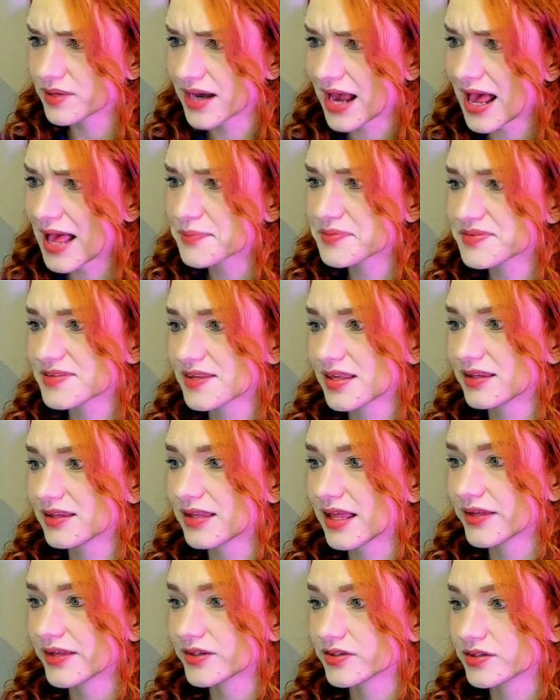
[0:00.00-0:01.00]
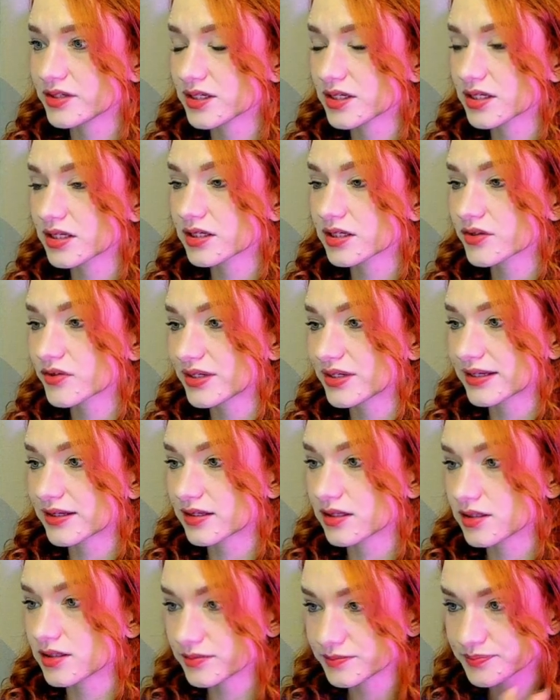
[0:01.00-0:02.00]
perhaps another
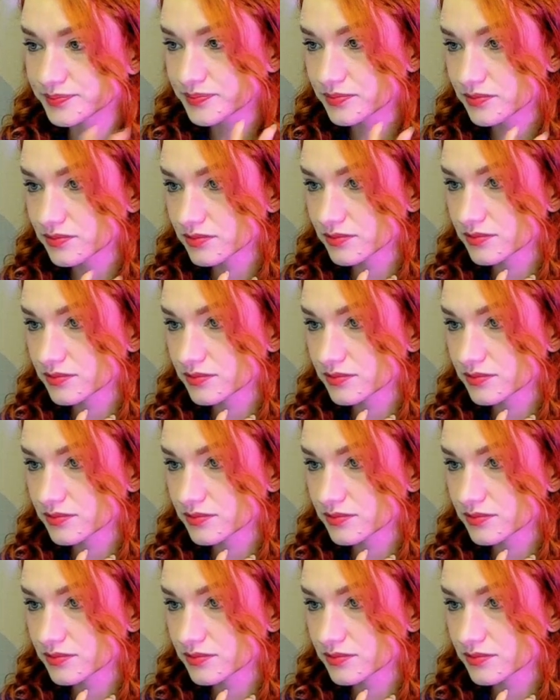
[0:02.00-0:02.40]
critical